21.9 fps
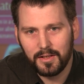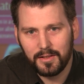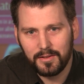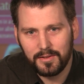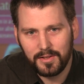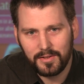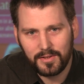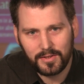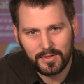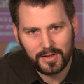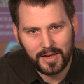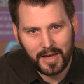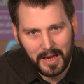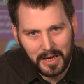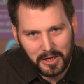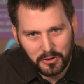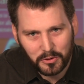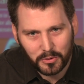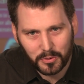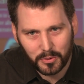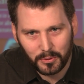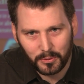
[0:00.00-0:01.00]
This is
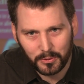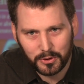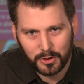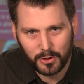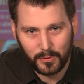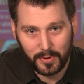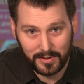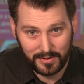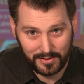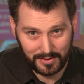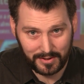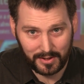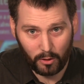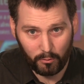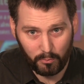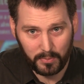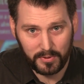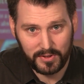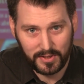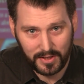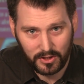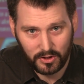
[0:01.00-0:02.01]
integral to his
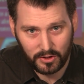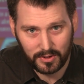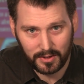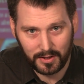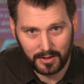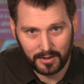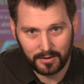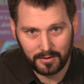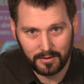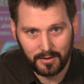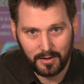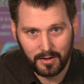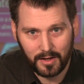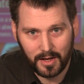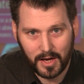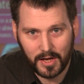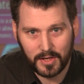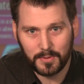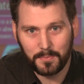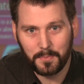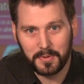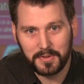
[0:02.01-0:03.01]
self-positioning
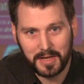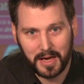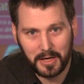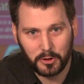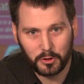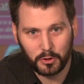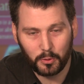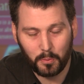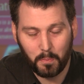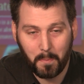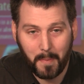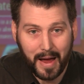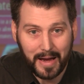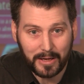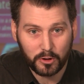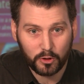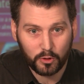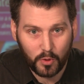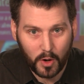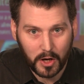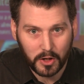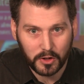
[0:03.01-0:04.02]
as a potential Matt
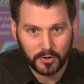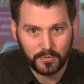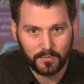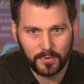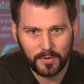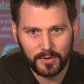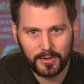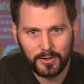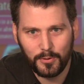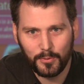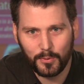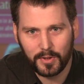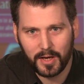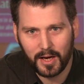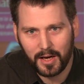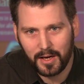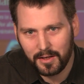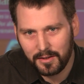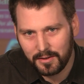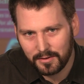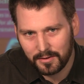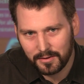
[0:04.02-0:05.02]
Drudge for the
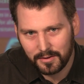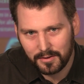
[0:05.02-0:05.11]
UK.